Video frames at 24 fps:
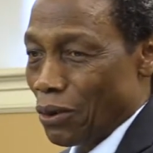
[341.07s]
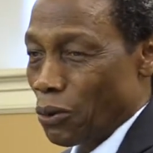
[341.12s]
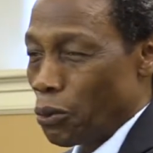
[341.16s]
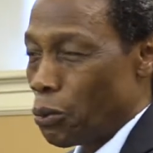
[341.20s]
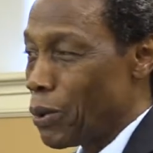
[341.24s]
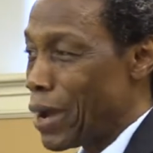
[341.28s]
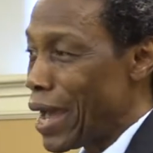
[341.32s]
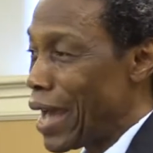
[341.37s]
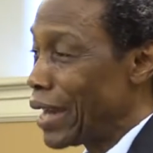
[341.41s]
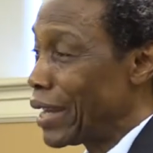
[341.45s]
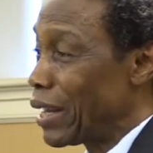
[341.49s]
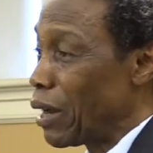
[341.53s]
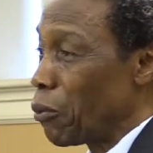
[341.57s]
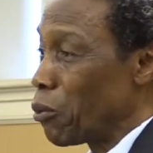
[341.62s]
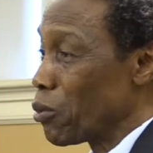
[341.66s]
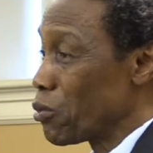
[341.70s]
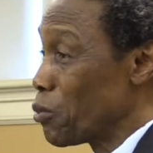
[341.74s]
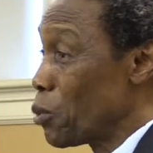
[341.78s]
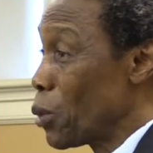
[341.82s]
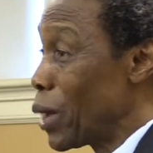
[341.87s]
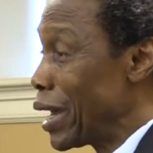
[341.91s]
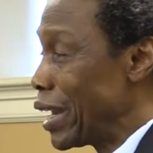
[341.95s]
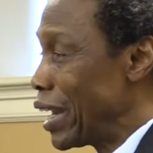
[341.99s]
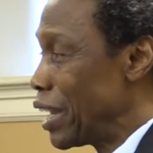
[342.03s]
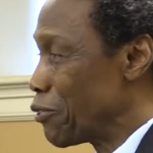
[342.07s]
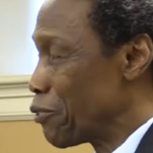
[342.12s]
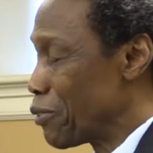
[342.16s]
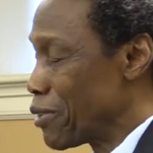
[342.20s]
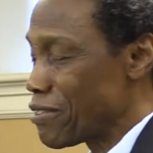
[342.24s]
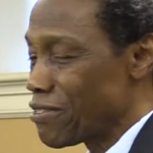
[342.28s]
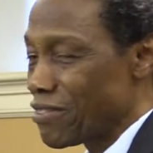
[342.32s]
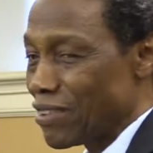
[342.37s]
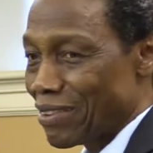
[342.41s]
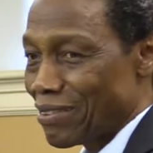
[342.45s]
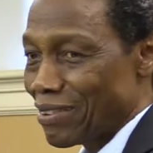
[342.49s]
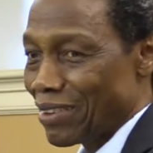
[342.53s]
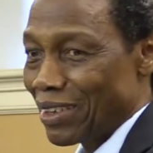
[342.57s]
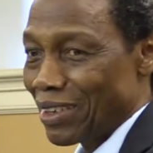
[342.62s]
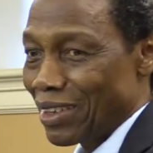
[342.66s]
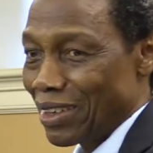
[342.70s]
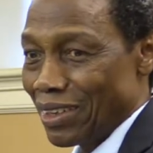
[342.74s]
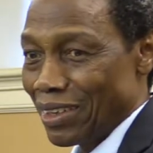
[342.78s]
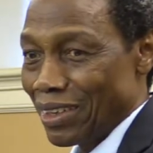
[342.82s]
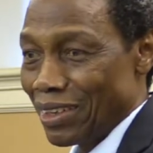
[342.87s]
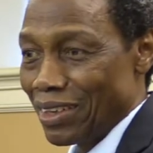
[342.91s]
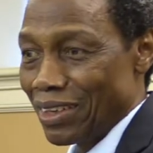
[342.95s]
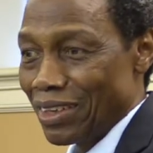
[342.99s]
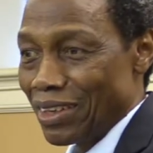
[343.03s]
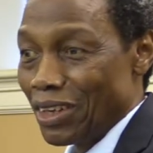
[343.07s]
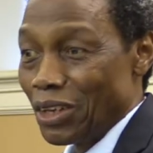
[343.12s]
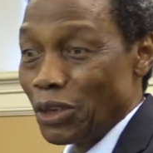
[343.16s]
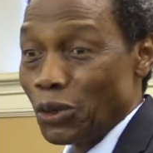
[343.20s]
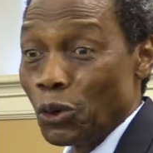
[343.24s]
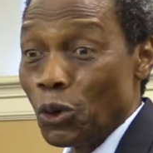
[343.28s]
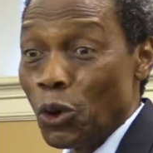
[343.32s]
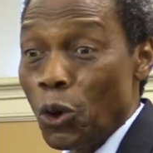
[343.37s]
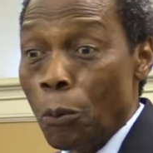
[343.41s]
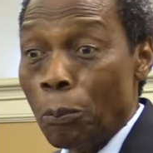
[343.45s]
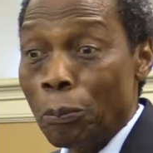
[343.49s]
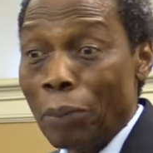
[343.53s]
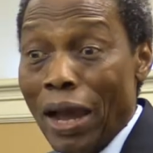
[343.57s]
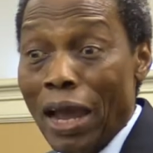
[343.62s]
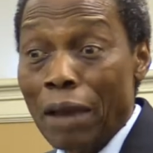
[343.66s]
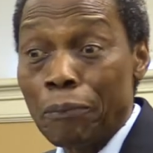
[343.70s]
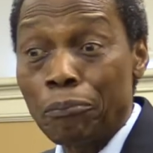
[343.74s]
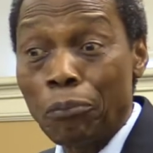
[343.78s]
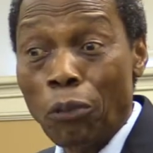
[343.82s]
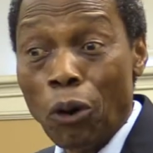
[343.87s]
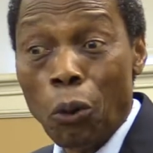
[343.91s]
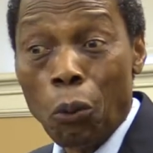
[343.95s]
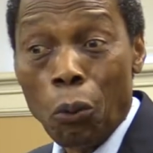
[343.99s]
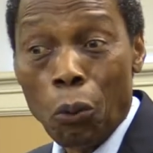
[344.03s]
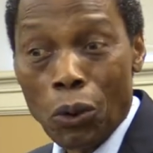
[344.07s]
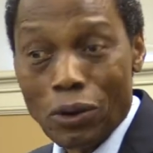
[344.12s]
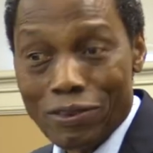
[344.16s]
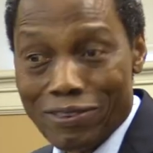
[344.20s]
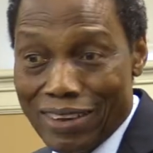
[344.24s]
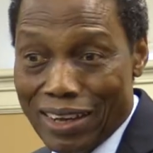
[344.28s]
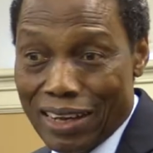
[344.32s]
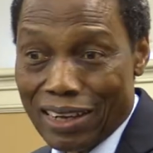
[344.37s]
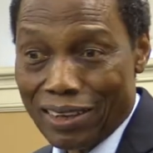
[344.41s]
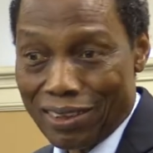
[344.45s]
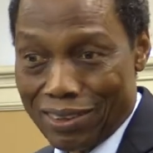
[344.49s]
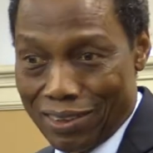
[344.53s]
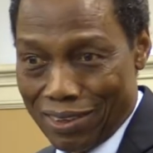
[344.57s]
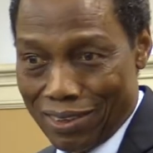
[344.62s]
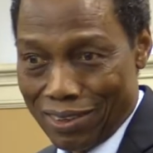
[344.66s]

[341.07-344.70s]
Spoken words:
where there was no electricity, no pipe-borne water.